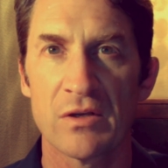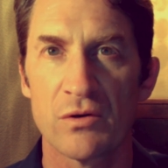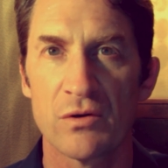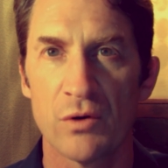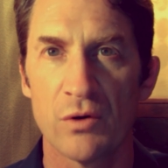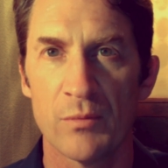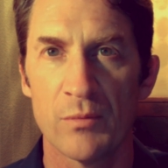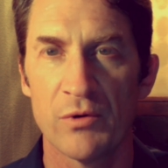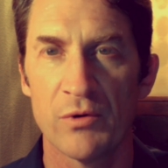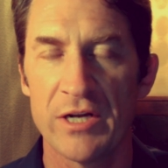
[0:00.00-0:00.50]

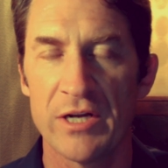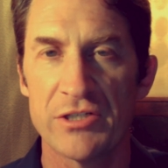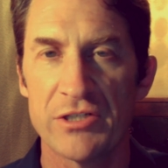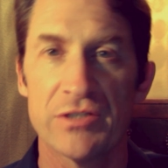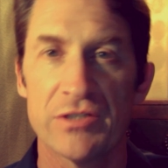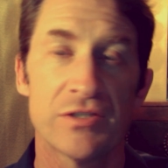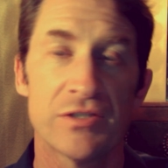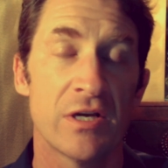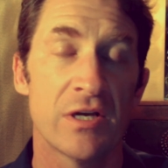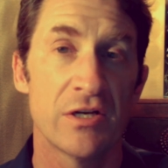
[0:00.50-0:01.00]

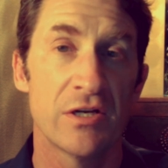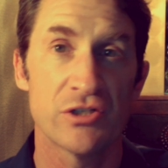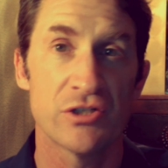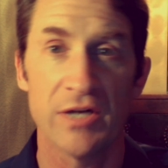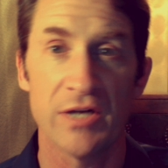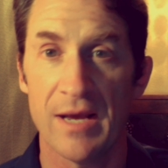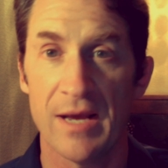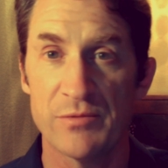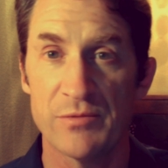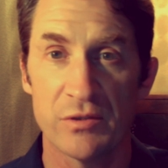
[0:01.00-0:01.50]
Corporations
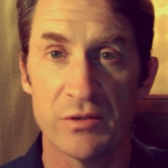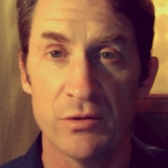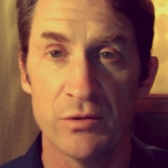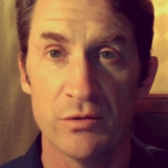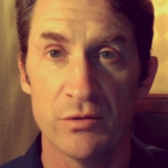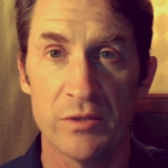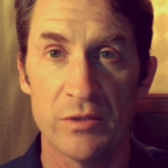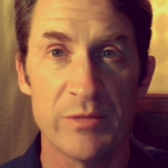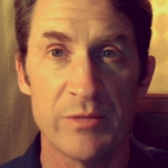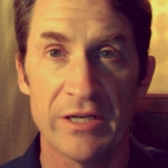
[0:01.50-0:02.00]
should
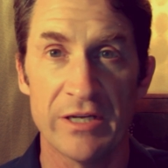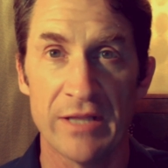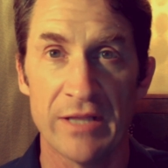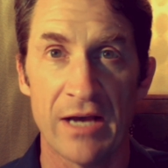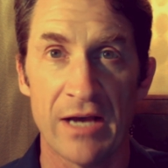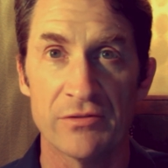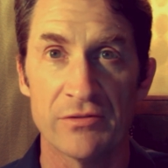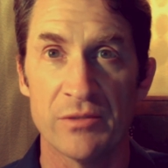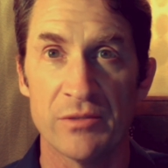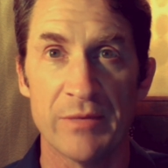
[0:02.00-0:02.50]
absolutely be
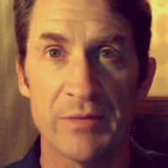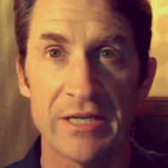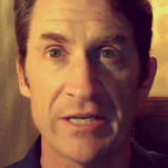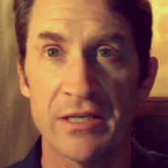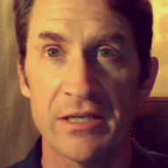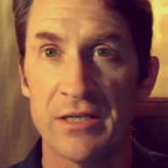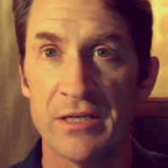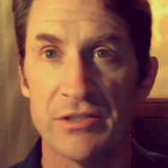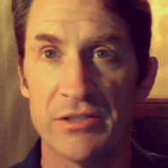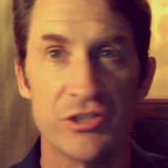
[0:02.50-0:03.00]
allowed to
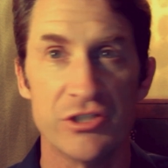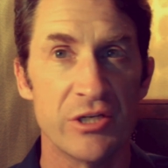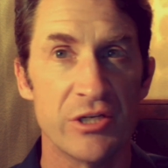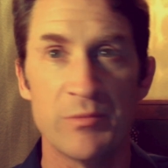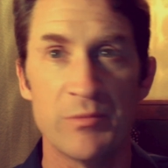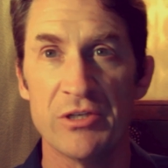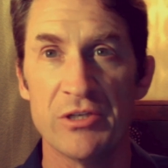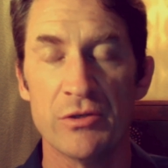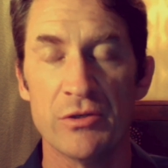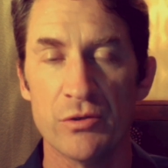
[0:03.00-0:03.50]
make
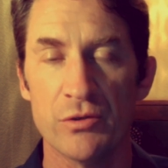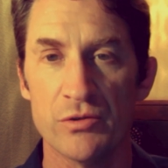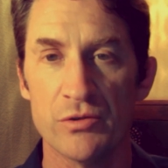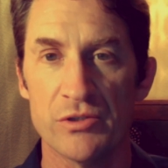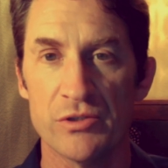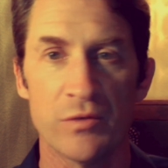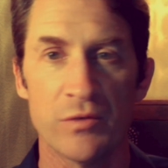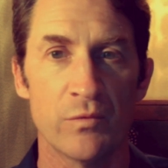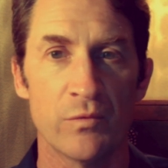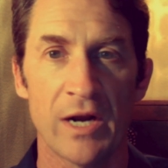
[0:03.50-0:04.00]

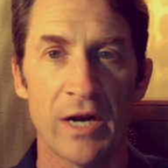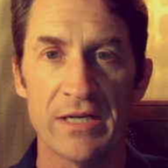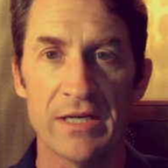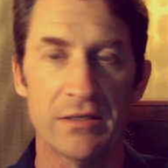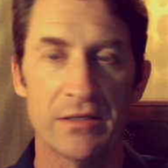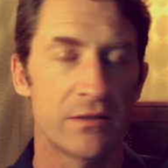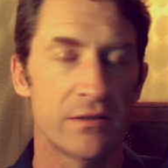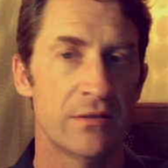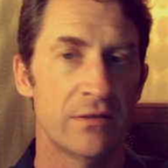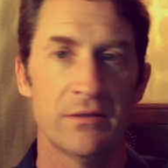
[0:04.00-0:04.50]
GPUs and
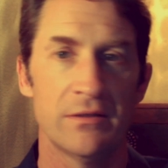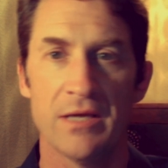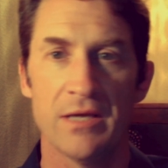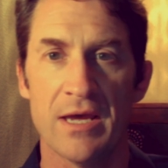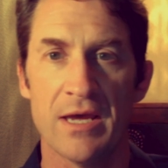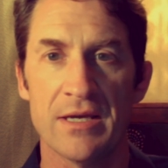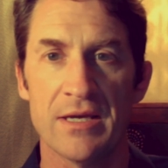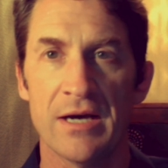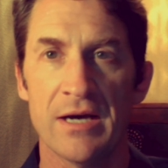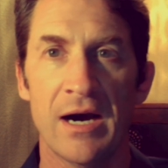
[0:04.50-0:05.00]
write
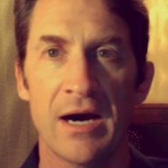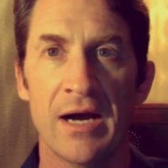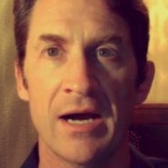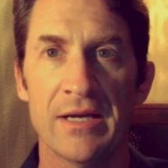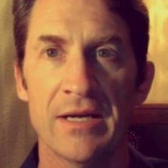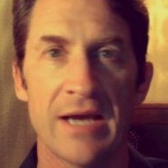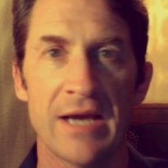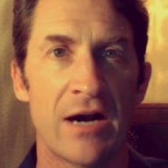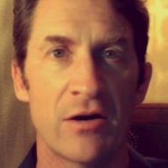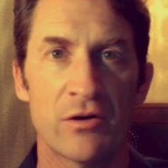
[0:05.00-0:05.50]

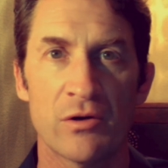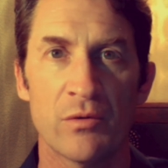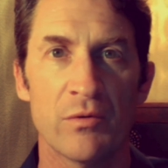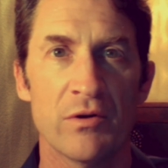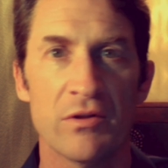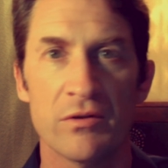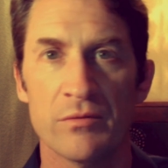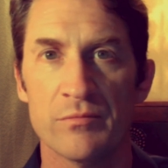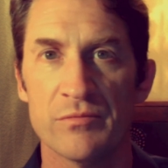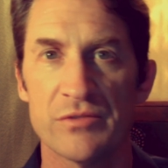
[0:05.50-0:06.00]
AI
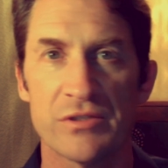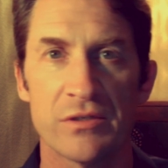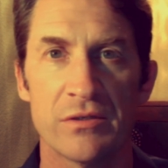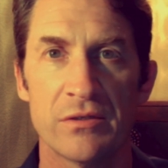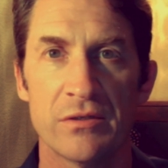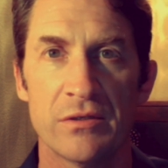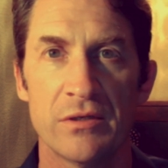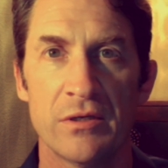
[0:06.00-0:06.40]
algorithms,